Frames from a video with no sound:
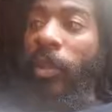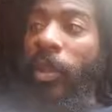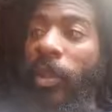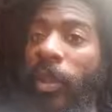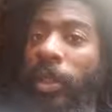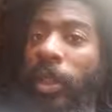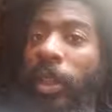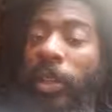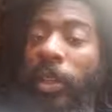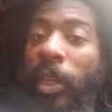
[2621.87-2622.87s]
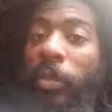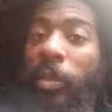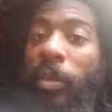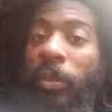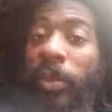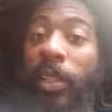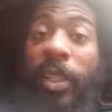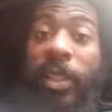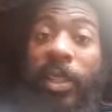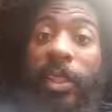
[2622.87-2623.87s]
example of
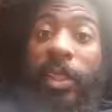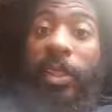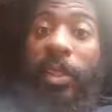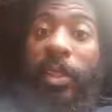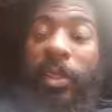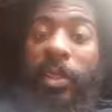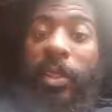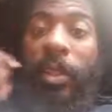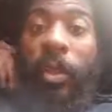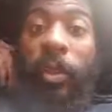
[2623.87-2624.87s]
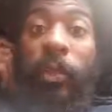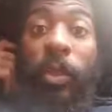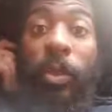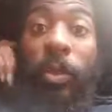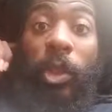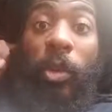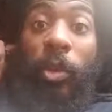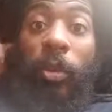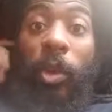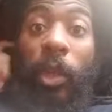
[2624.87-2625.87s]
senses, of
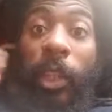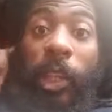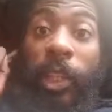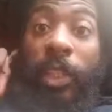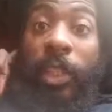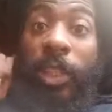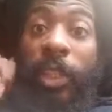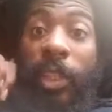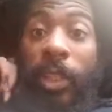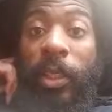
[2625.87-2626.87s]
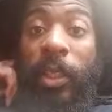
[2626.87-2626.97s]
human organic senses.